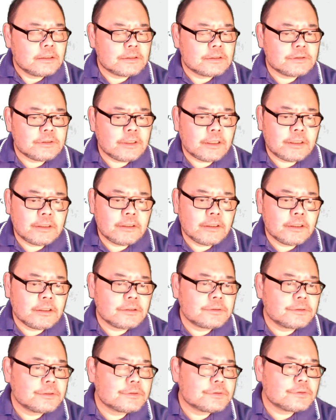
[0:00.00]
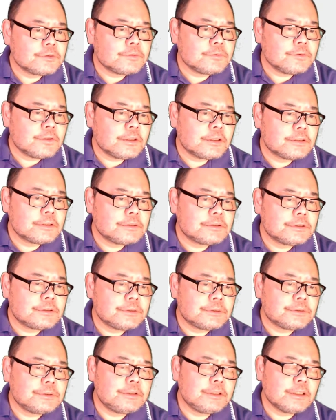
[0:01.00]
The second algorithm we're going
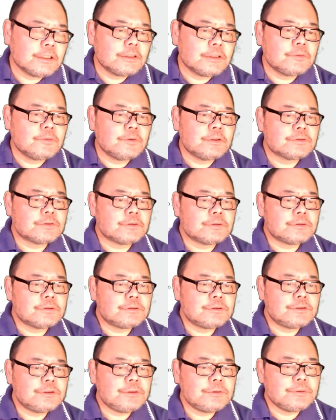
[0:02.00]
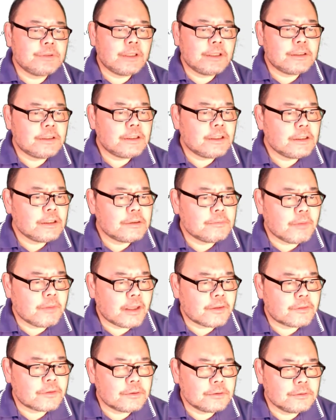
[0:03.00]
to dealing with is a due annealing
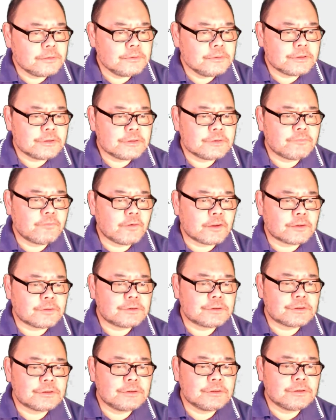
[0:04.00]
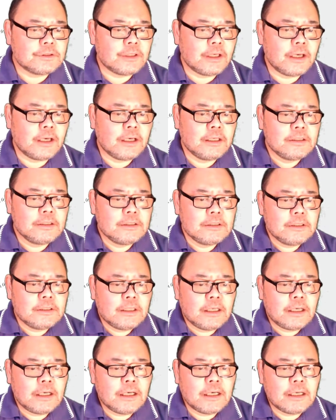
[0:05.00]
method. This function there
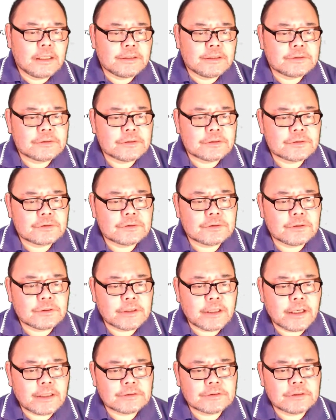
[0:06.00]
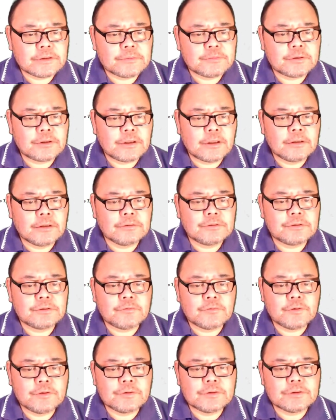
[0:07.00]
uh, is a stochastic approach
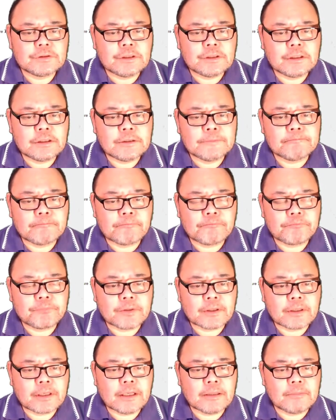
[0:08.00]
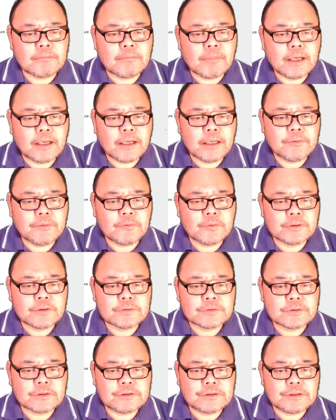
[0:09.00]
using mm, combined
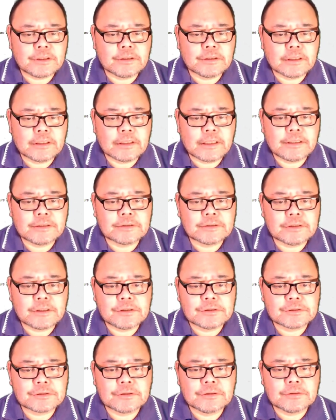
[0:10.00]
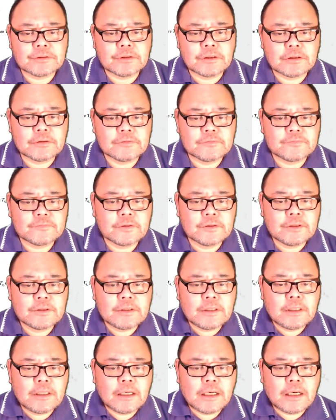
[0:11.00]
with a generalization of
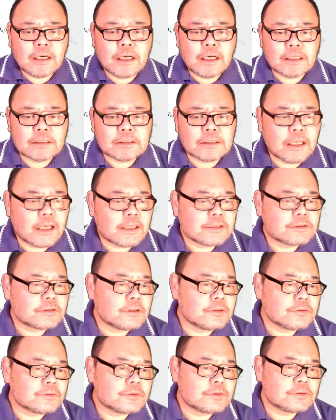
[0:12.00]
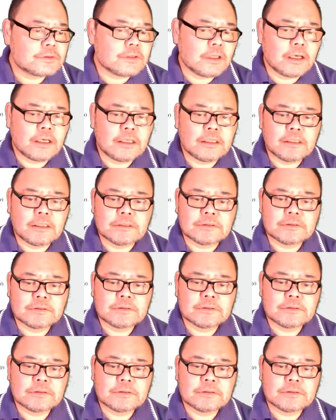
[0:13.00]
uh, classical uh,